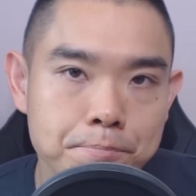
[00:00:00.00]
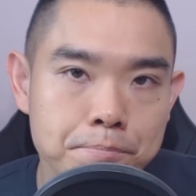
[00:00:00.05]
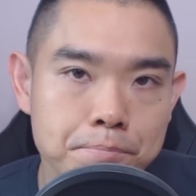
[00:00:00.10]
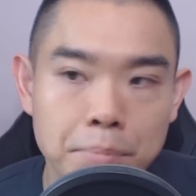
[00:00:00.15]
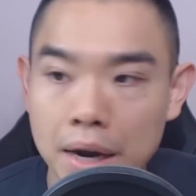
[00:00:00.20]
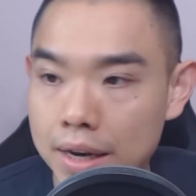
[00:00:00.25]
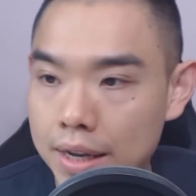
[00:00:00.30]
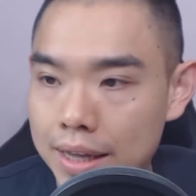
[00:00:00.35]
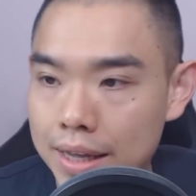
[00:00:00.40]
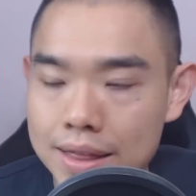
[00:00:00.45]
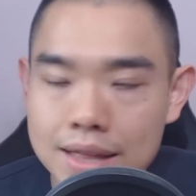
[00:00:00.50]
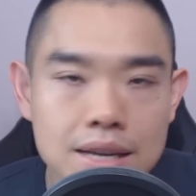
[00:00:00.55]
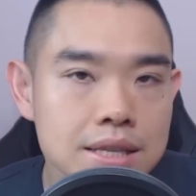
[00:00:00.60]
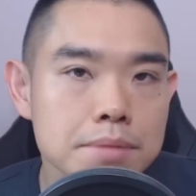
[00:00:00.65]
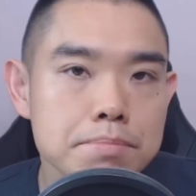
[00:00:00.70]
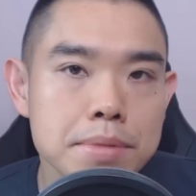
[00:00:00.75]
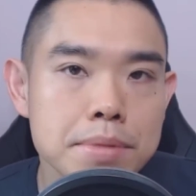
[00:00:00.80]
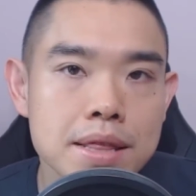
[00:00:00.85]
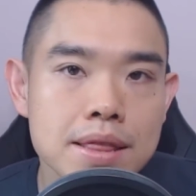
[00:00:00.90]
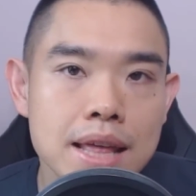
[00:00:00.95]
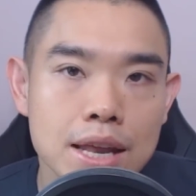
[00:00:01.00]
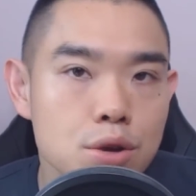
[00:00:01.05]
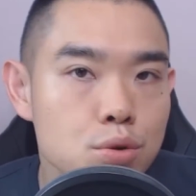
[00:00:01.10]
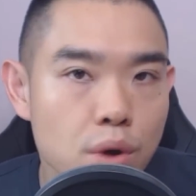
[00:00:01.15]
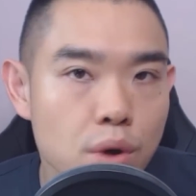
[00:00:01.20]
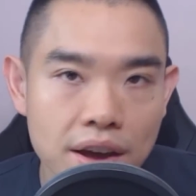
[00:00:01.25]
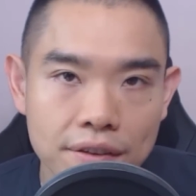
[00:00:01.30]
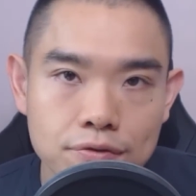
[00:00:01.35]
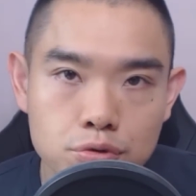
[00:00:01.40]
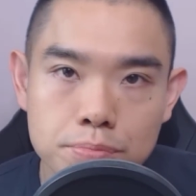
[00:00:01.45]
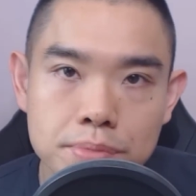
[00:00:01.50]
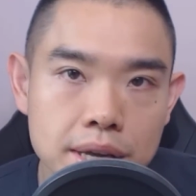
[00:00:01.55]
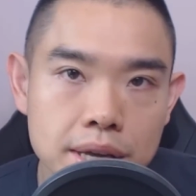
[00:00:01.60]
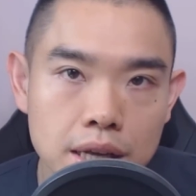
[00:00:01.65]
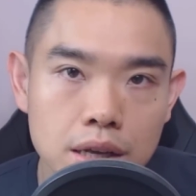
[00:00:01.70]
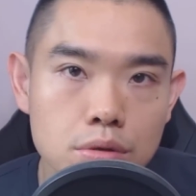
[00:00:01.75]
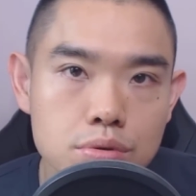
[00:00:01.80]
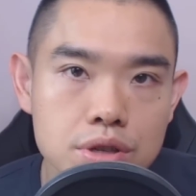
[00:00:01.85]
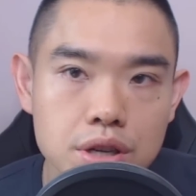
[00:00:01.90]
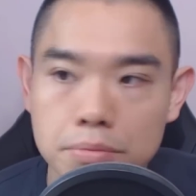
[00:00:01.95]
But it doesn't mean that you have to be a
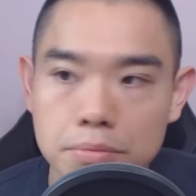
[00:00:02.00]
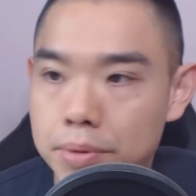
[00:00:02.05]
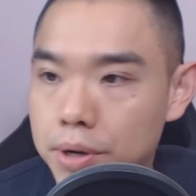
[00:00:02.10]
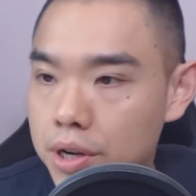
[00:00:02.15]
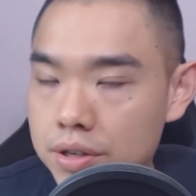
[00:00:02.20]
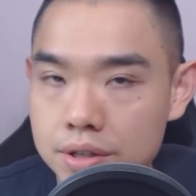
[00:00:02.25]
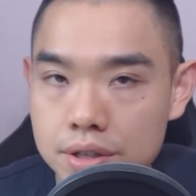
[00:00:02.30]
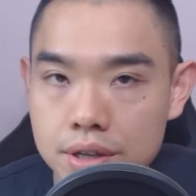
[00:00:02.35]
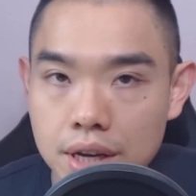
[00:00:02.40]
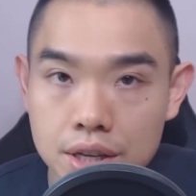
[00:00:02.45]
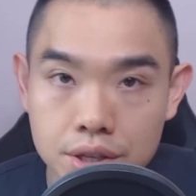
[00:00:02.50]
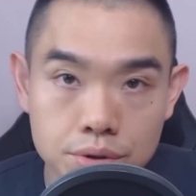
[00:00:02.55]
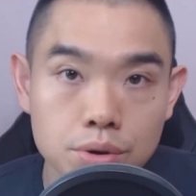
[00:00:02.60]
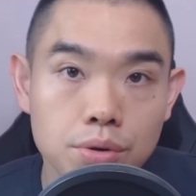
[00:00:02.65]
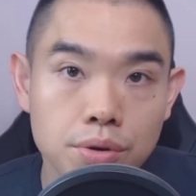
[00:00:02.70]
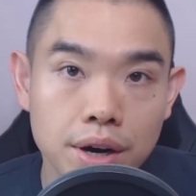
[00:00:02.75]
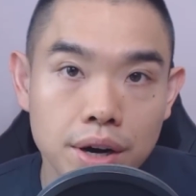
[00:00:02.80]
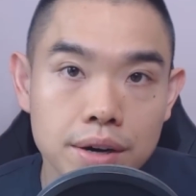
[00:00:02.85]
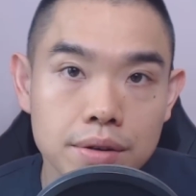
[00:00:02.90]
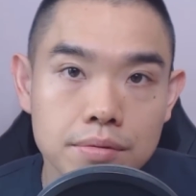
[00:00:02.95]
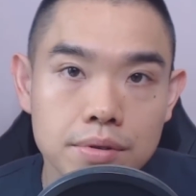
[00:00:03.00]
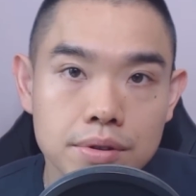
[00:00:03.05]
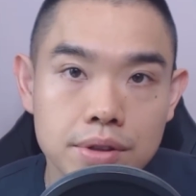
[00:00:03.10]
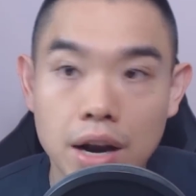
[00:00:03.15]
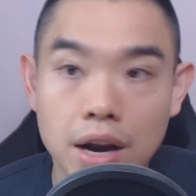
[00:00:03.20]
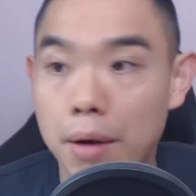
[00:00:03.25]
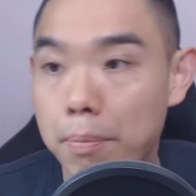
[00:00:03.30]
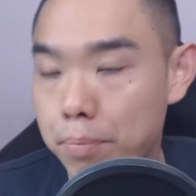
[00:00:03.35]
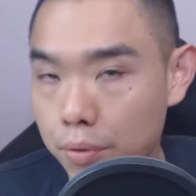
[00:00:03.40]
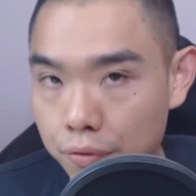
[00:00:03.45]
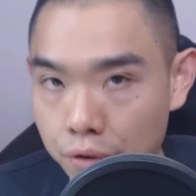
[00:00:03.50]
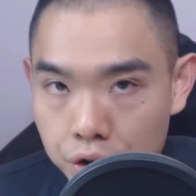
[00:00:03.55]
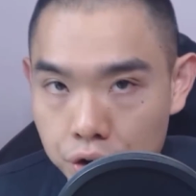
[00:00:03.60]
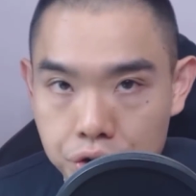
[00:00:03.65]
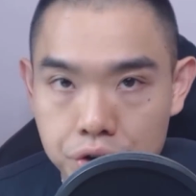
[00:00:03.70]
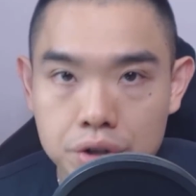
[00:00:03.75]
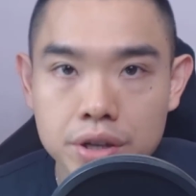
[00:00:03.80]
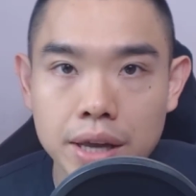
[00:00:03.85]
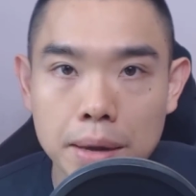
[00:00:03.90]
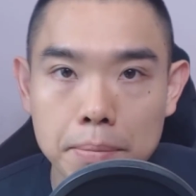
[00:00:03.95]
loser because, as you know, right, there are
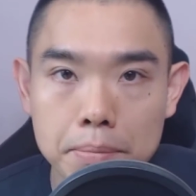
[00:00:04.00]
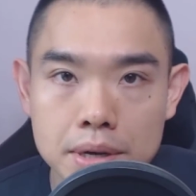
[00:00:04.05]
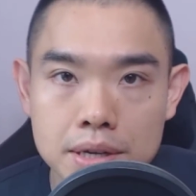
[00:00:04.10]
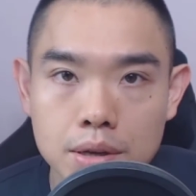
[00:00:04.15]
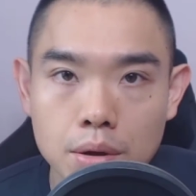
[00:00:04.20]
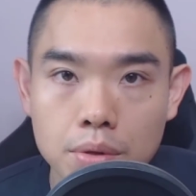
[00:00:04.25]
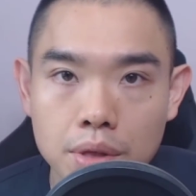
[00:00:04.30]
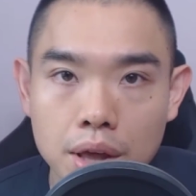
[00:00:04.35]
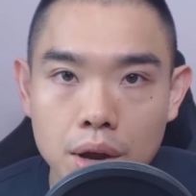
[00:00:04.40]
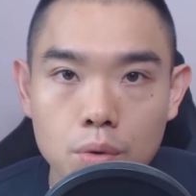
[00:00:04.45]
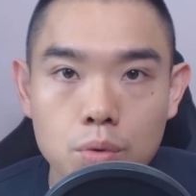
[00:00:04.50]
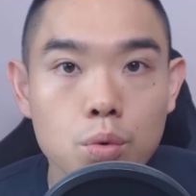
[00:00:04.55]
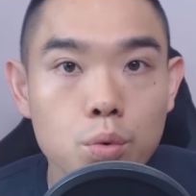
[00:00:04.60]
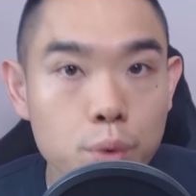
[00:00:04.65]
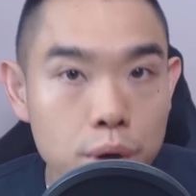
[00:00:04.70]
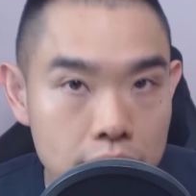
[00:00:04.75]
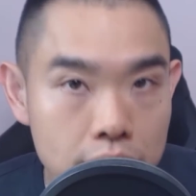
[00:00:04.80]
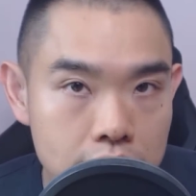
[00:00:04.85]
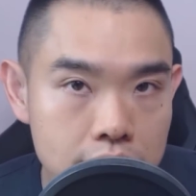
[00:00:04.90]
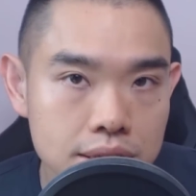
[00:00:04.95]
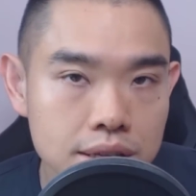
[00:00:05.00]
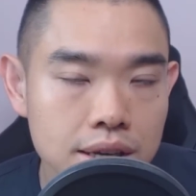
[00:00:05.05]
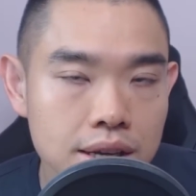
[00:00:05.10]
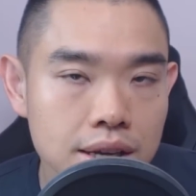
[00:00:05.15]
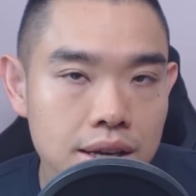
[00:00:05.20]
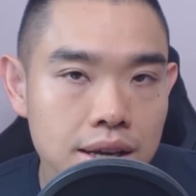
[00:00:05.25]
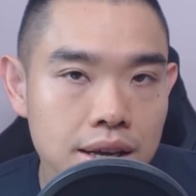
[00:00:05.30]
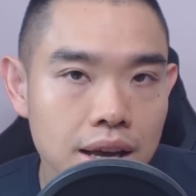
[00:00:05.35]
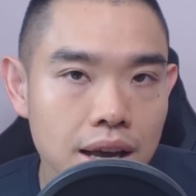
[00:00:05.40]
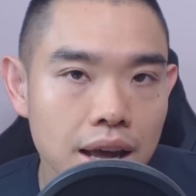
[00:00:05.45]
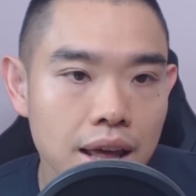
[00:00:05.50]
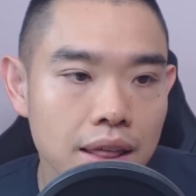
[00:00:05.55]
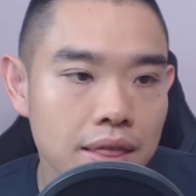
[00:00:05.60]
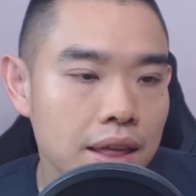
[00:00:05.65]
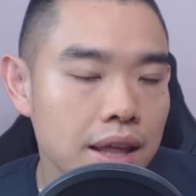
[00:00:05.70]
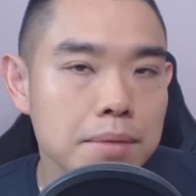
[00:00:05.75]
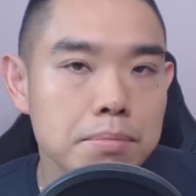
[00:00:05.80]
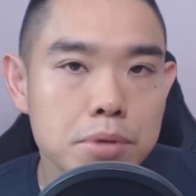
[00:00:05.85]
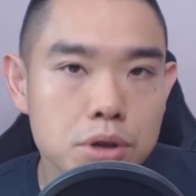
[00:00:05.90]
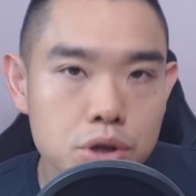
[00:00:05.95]
professional gamblers out there who wins and
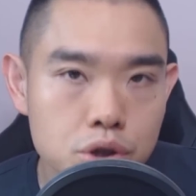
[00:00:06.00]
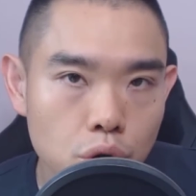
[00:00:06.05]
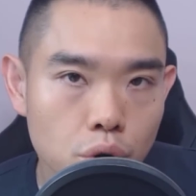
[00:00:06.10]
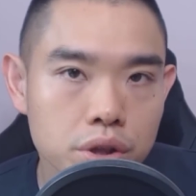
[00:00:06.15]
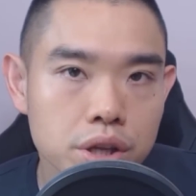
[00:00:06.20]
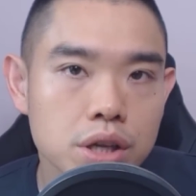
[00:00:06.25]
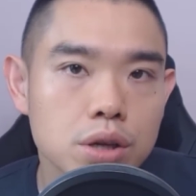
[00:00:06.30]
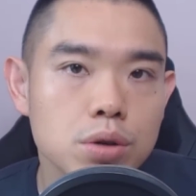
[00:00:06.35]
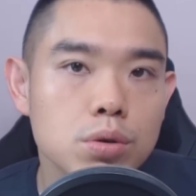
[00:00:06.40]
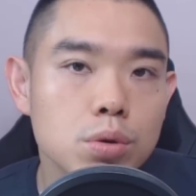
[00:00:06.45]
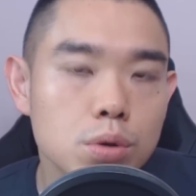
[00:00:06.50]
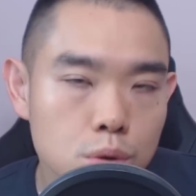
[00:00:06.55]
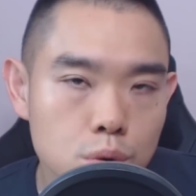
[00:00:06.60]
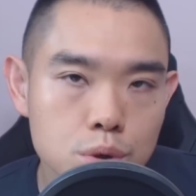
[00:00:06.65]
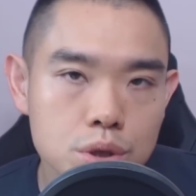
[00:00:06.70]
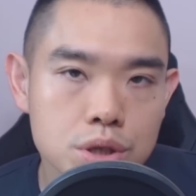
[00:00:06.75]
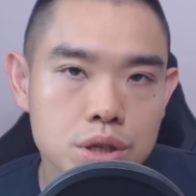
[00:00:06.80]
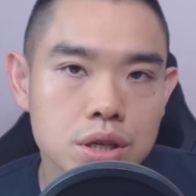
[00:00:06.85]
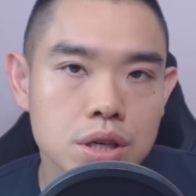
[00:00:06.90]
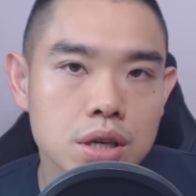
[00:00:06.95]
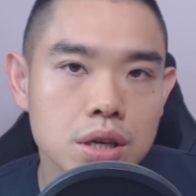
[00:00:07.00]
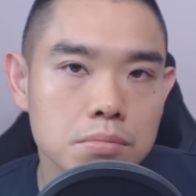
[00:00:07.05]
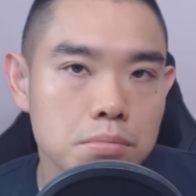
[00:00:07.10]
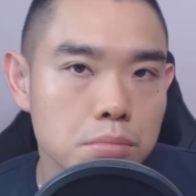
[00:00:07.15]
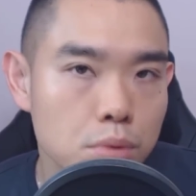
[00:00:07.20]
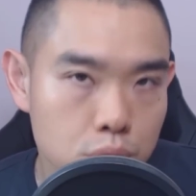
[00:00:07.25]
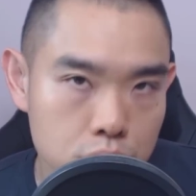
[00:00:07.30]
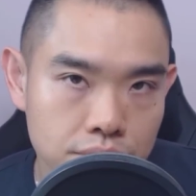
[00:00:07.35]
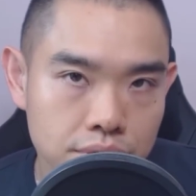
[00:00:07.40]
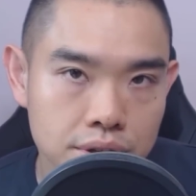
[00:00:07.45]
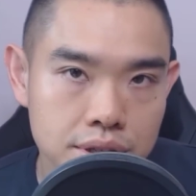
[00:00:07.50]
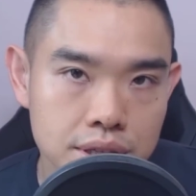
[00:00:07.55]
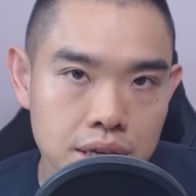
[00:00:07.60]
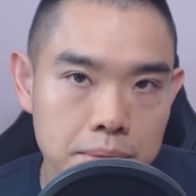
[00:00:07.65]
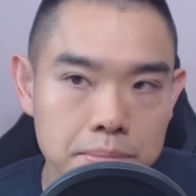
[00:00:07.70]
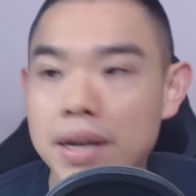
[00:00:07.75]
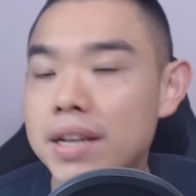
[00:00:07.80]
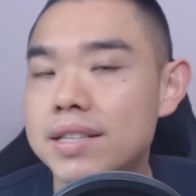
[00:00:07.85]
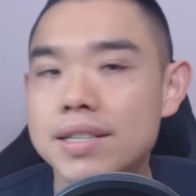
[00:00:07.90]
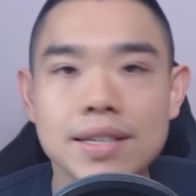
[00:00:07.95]
then the majority who lose most of the
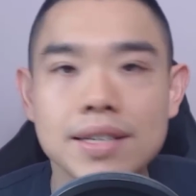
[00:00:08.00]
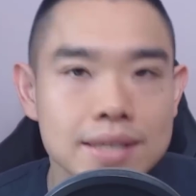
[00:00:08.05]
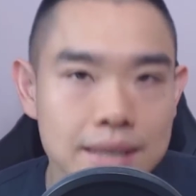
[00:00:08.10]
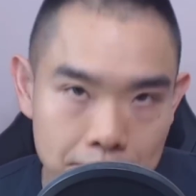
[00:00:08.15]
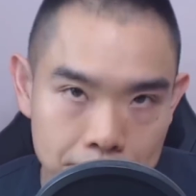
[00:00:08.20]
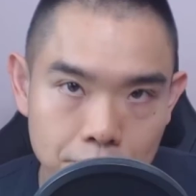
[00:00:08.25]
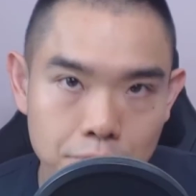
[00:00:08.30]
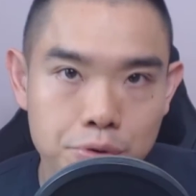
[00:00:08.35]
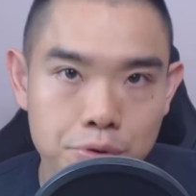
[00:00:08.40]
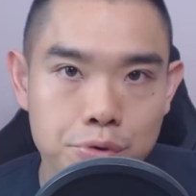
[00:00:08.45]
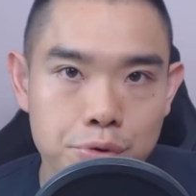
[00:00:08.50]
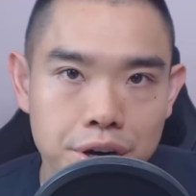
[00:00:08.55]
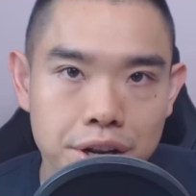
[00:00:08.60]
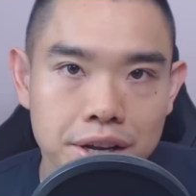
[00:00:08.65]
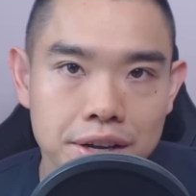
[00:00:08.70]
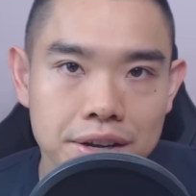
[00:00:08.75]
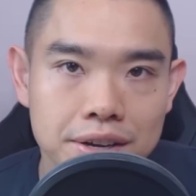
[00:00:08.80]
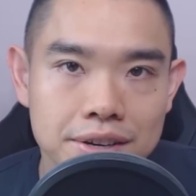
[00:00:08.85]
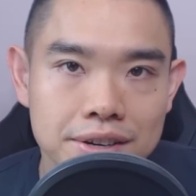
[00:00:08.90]
time. And it's the same for trading.